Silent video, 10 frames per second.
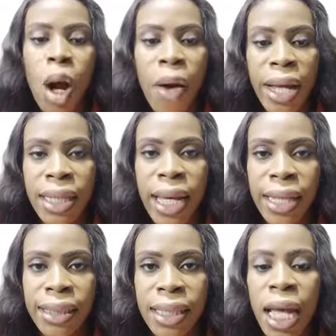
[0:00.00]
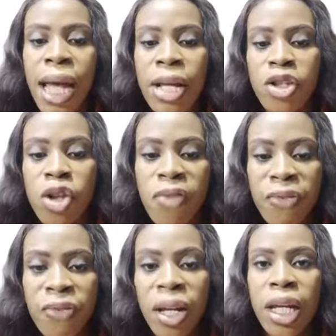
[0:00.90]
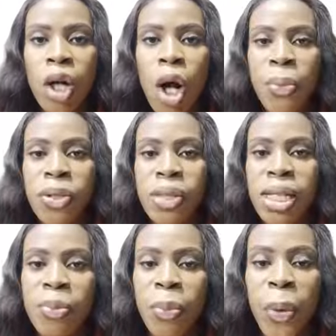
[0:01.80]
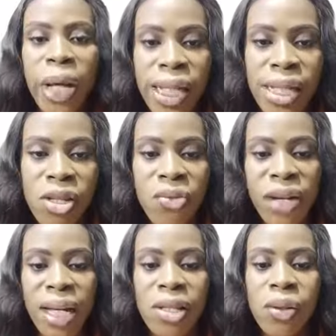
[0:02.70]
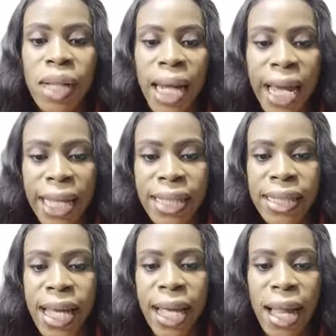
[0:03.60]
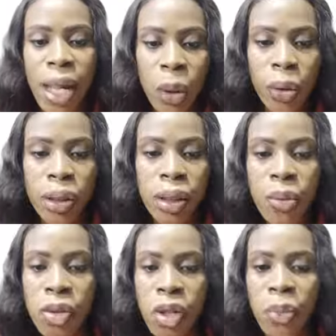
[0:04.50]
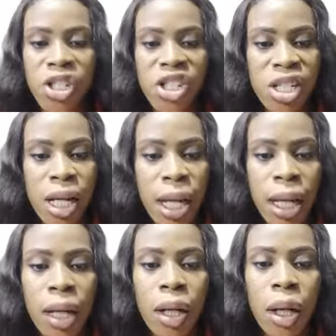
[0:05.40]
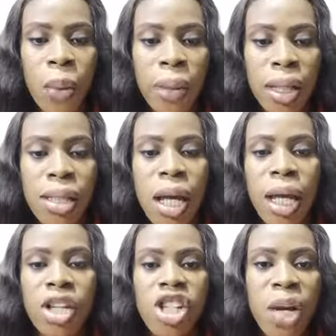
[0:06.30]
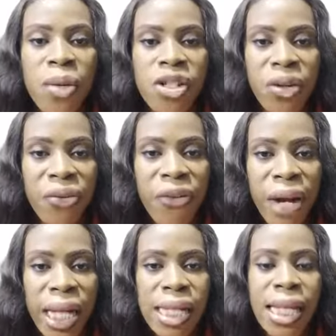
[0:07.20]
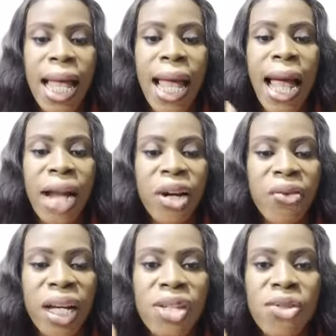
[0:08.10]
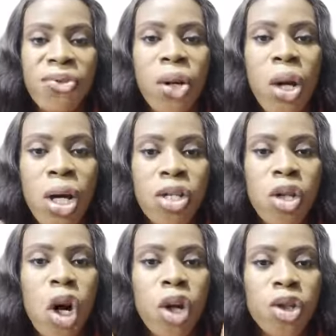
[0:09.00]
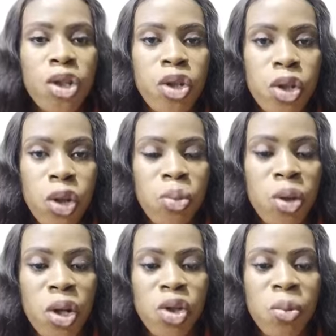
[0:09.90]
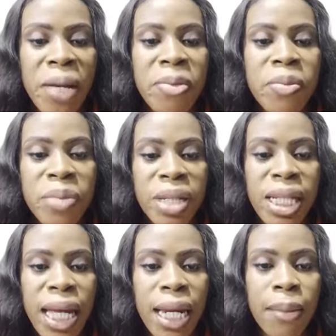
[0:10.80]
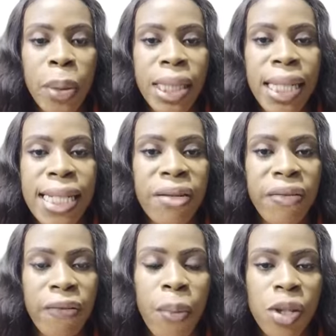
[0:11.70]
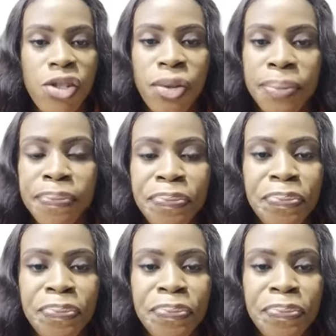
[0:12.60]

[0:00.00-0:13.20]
All right, guys, so if you're following up to this point, don't forget to like, say hello, thumbs up, share, comment, share with your friends, and don't forget to follow us on YouTube, because you might be missing an important information.